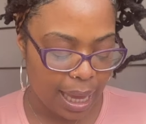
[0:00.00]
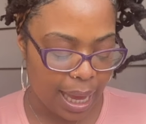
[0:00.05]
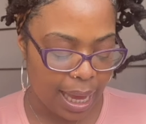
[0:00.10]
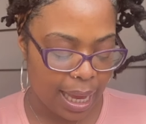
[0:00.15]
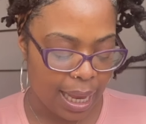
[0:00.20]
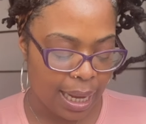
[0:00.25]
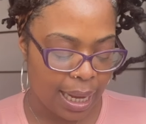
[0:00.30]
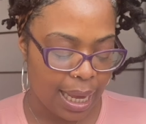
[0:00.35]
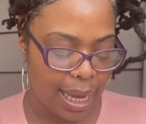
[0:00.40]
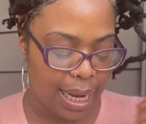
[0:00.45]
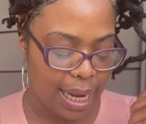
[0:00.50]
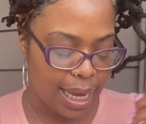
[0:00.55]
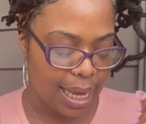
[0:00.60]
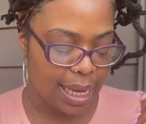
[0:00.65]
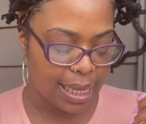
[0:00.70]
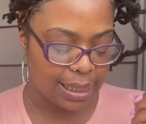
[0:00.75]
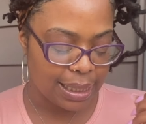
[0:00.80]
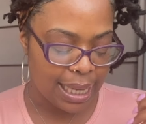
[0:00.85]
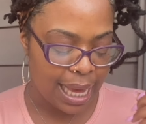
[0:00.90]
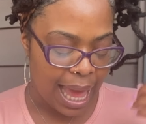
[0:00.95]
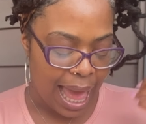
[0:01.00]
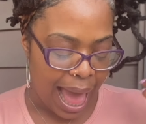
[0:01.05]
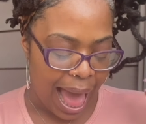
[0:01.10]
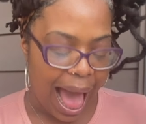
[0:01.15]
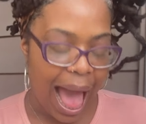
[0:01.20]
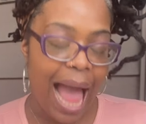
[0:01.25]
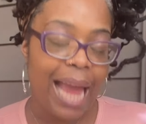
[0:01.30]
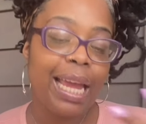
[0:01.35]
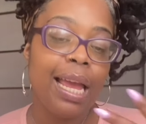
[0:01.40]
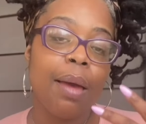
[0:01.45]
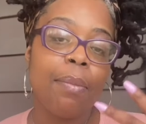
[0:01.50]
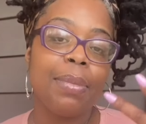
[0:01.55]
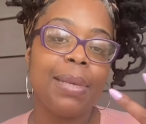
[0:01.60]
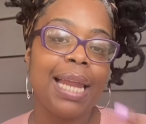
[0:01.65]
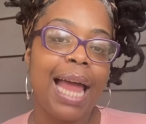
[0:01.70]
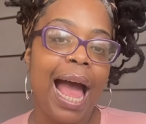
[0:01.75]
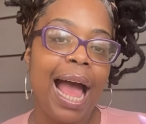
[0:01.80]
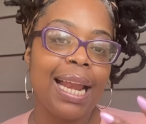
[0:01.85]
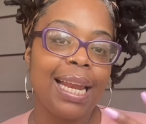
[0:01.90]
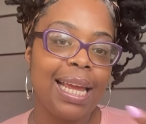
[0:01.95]
and it is, I am
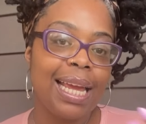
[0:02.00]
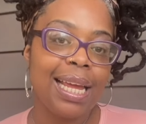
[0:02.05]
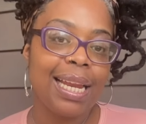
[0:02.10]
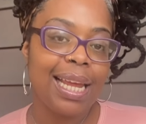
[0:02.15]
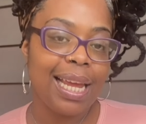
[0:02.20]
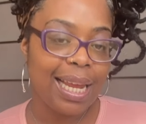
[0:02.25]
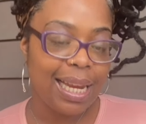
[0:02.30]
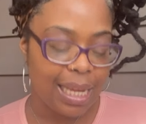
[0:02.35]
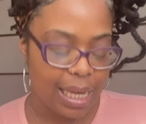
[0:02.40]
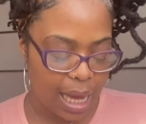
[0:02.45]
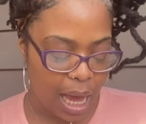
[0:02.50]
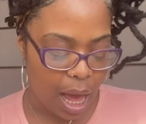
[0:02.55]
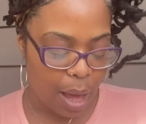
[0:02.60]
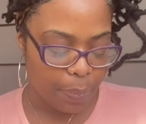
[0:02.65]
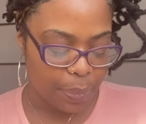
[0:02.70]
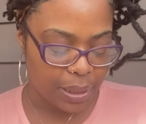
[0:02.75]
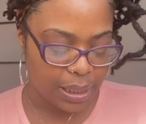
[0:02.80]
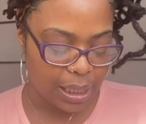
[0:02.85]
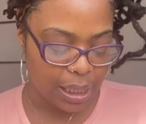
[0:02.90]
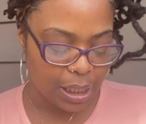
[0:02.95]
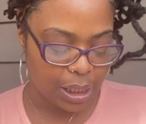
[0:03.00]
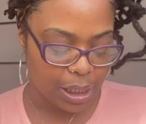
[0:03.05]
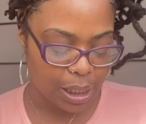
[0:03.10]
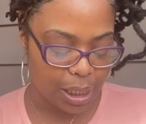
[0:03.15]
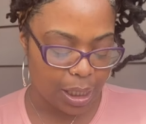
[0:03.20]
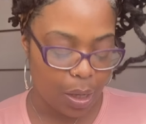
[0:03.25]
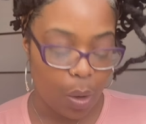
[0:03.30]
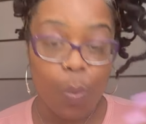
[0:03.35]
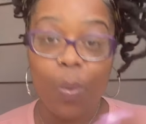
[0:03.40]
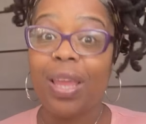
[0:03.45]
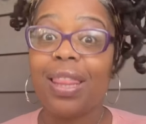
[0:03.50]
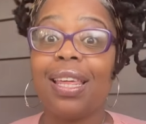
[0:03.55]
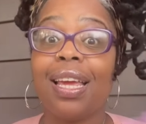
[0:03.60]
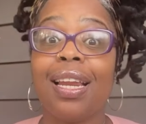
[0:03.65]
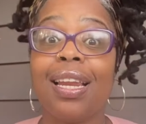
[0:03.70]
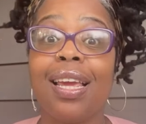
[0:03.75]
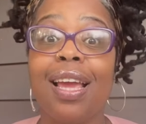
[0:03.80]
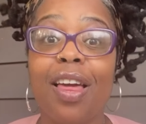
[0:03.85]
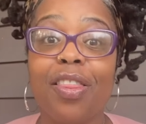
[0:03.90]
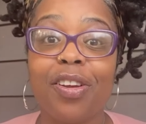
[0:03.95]
not in any competition with
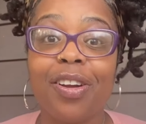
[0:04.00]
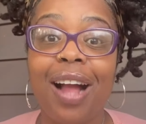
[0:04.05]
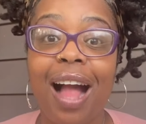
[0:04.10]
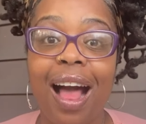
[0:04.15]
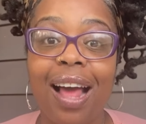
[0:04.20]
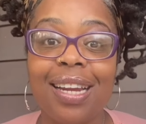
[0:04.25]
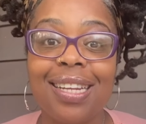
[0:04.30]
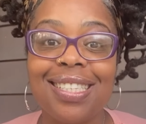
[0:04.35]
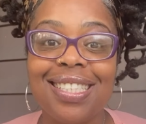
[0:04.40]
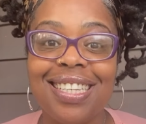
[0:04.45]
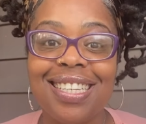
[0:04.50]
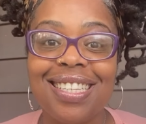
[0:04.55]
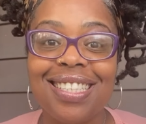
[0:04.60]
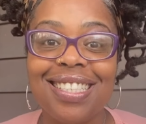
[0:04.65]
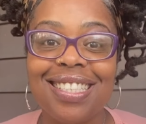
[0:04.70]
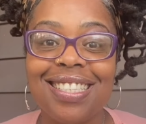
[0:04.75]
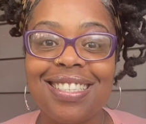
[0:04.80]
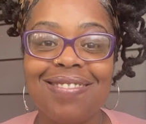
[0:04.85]
any other goddesses.